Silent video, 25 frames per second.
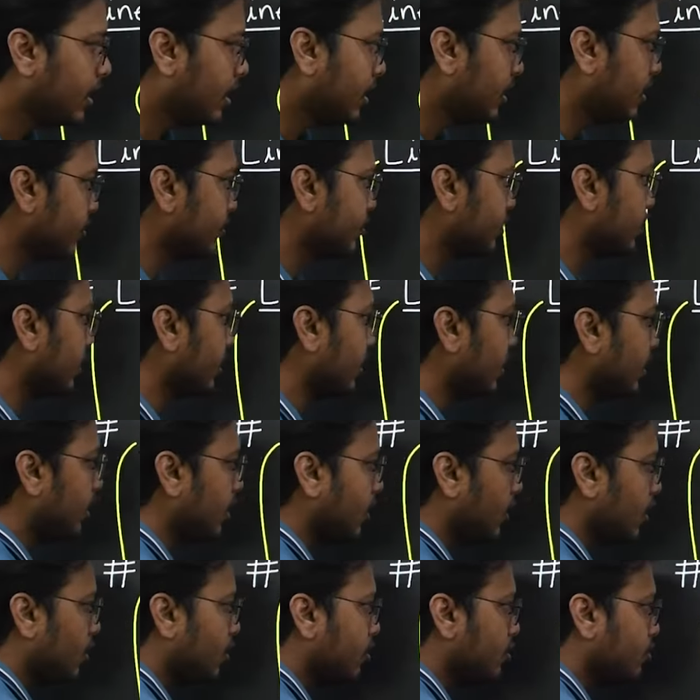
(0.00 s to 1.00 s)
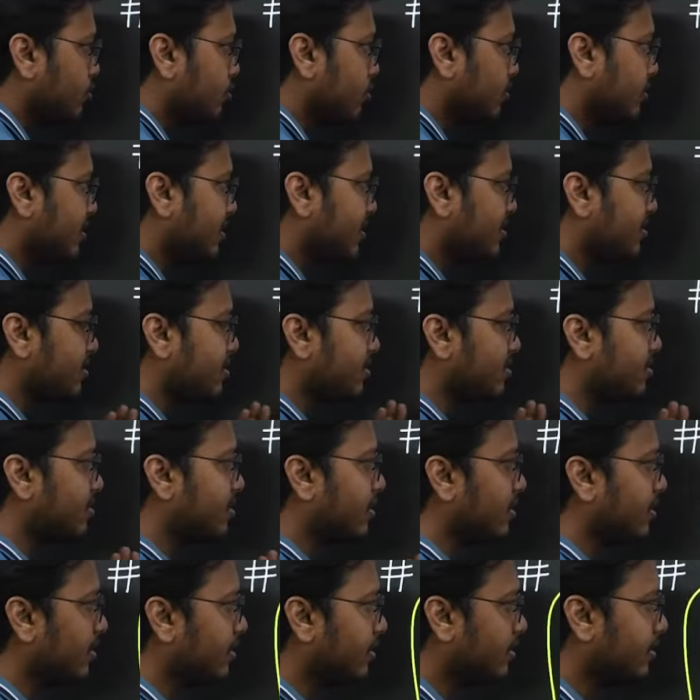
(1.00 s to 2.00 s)
Achha. So this is
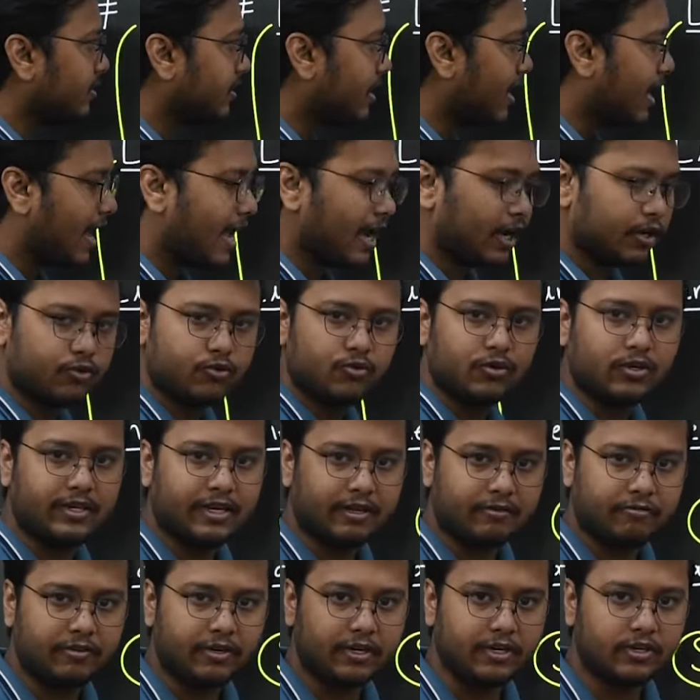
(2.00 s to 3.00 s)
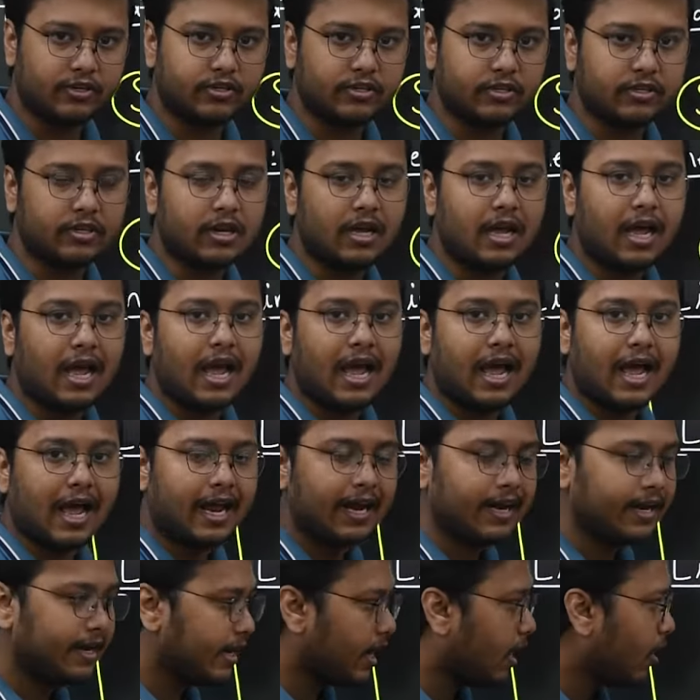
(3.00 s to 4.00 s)
the actual definition.
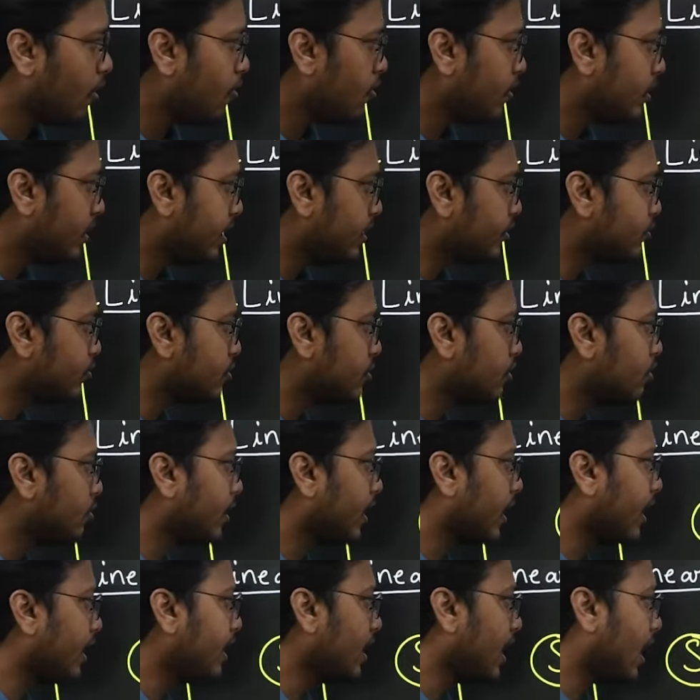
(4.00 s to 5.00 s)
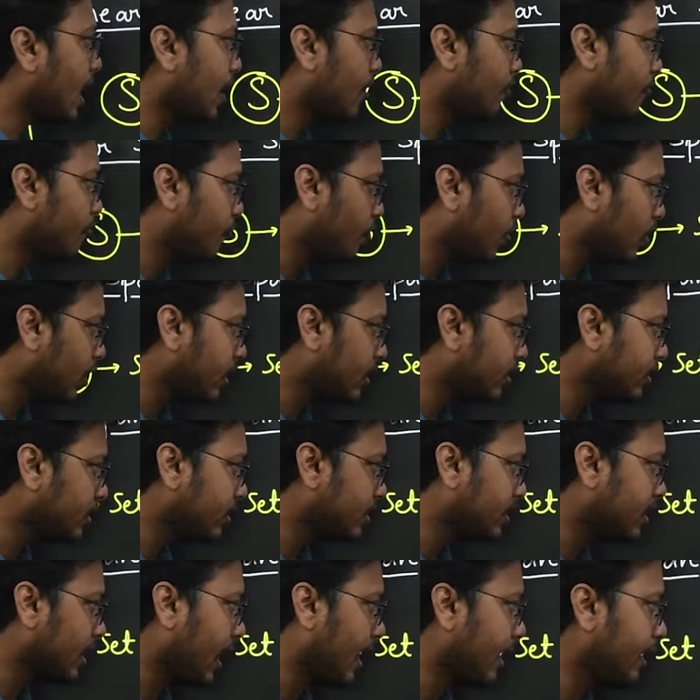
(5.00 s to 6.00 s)
And now let's look at what are the
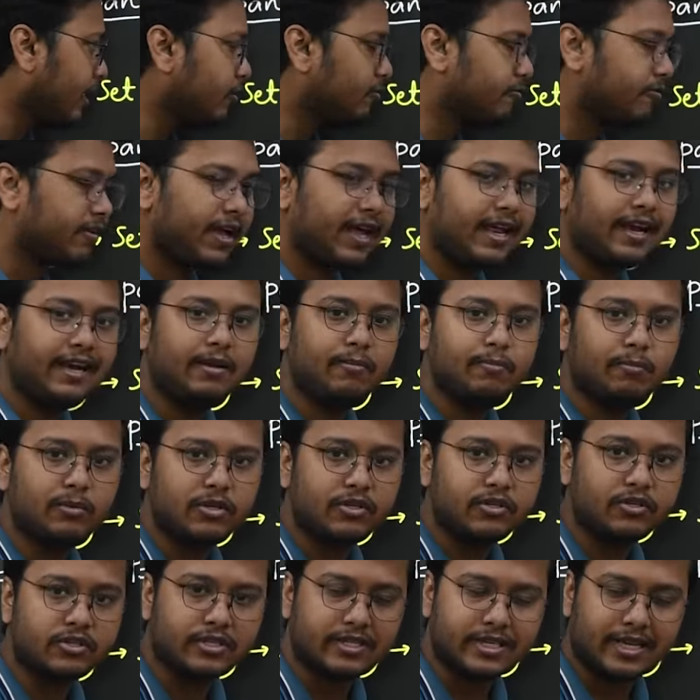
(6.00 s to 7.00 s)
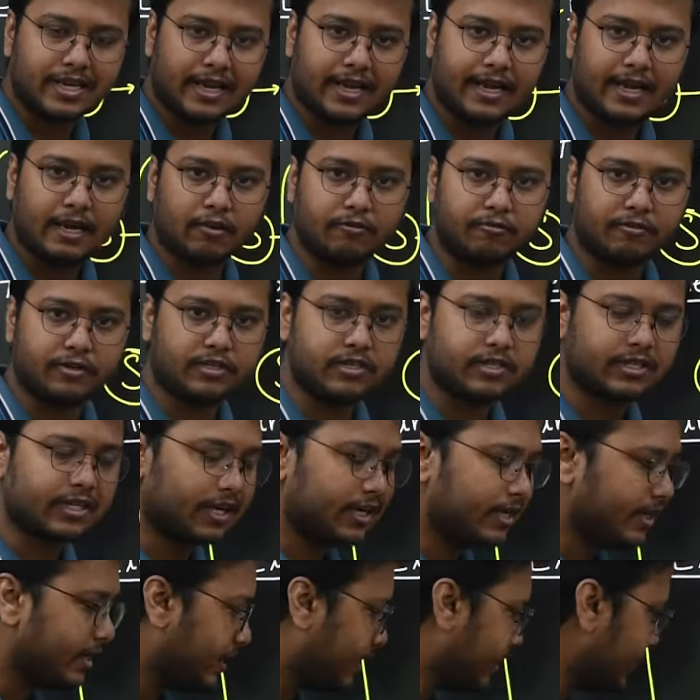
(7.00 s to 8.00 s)
kind of elements L of S
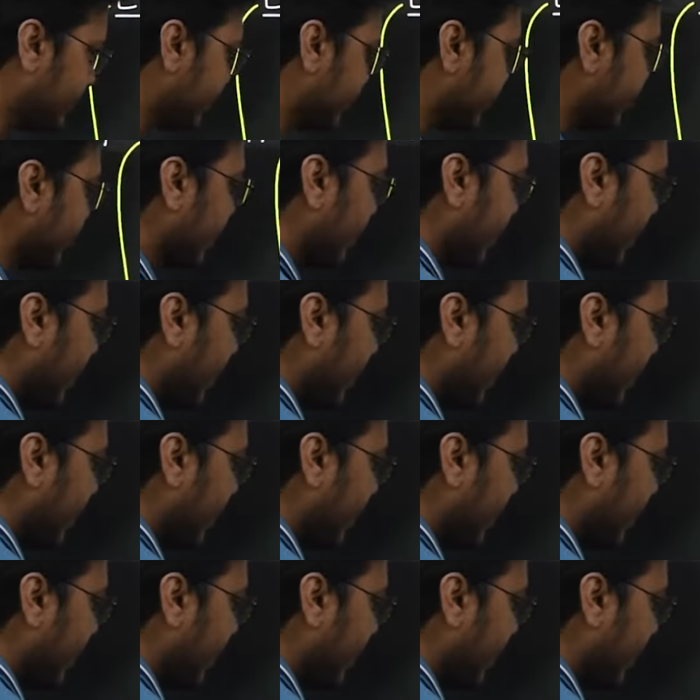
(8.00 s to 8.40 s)
contains.